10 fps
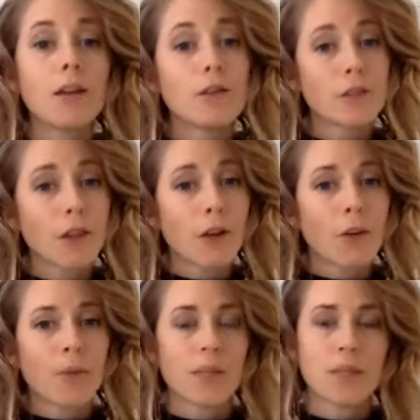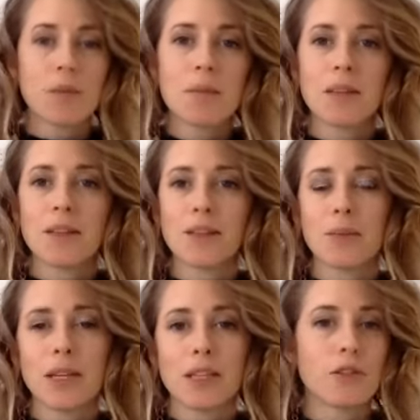So this may mean that you
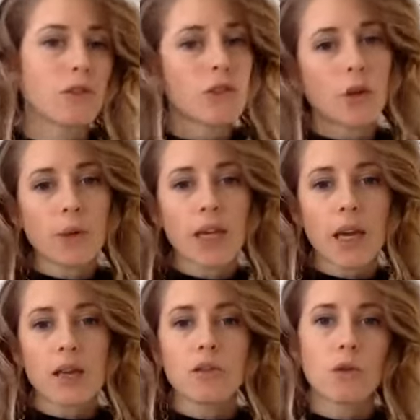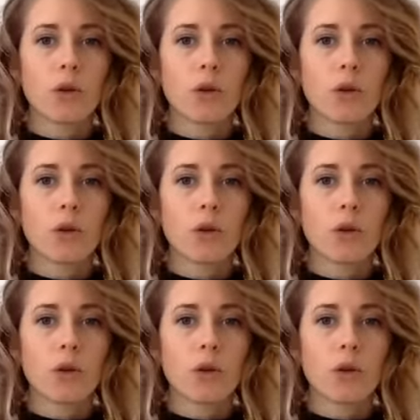may need to do this on a weekend,